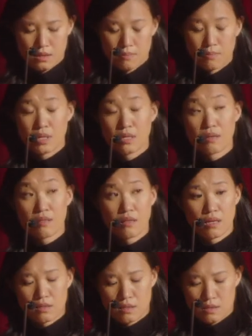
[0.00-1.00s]
Beneath
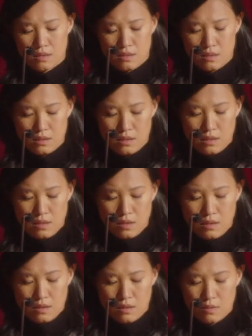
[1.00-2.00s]
it,
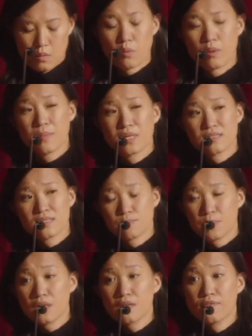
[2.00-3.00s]
what we must
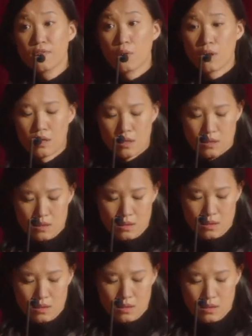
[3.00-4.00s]
speak for.
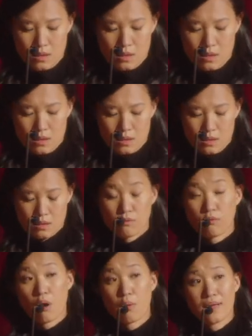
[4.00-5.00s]

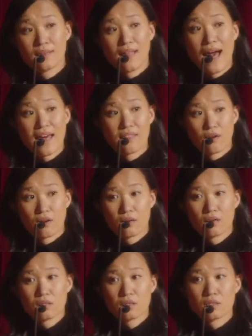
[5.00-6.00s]
Growing lather
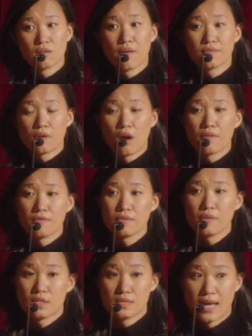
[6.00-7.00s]
sloughed off
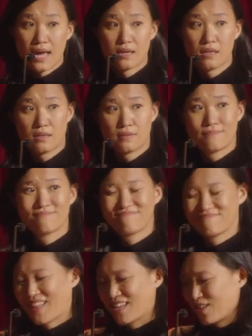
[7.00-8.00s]
the dead.
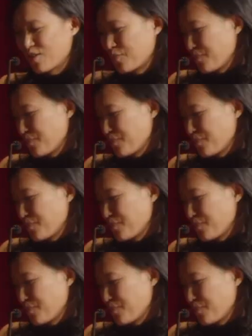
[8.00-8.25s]
Thank you.